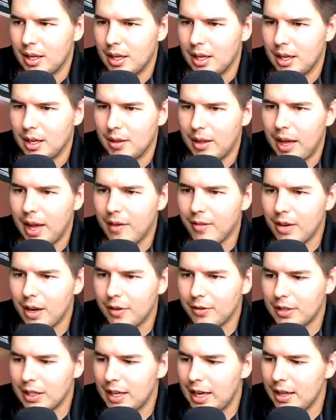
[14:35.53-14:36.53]
They have enough
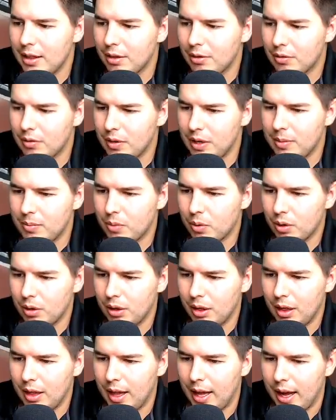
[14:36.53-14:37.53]
to gain 3 more
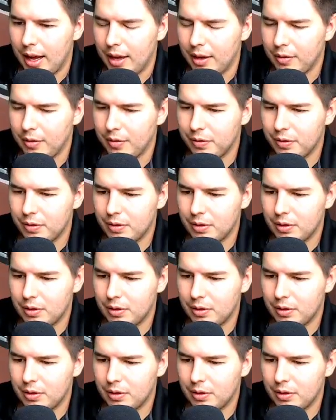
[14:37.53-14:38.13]
life.